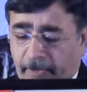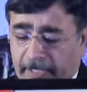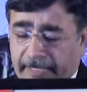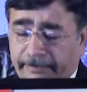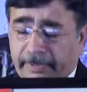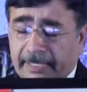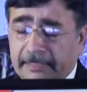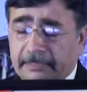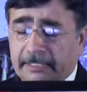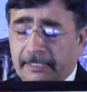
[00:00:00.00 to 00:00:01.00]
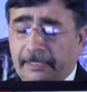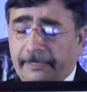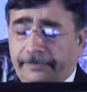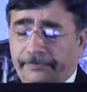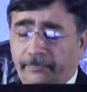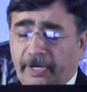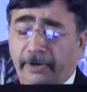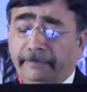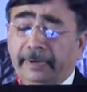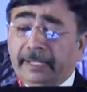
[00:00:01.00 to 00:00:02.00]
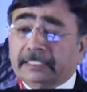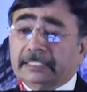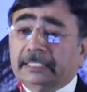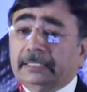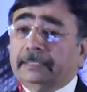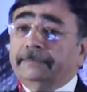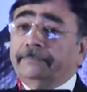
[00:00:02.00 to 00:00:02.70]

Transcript: body impedance, bioimpedance